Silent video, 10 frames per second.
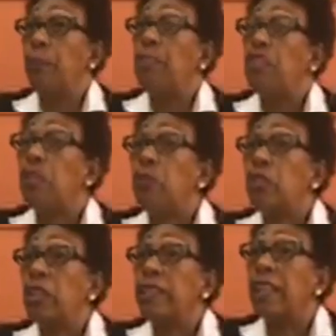
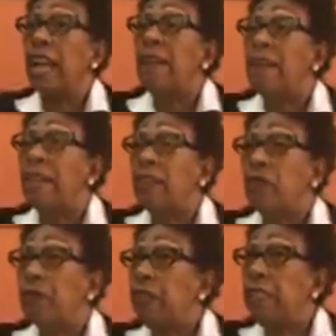prosecution's
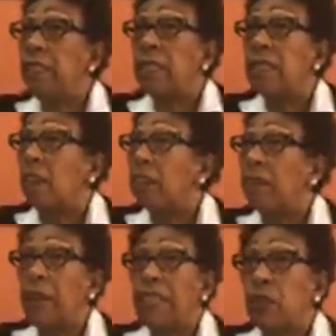evidence revealed, this is not
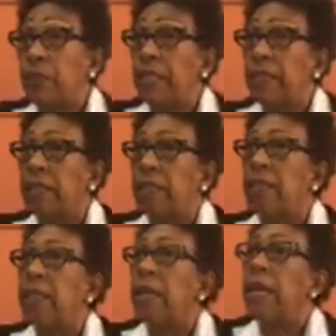defense witnesses,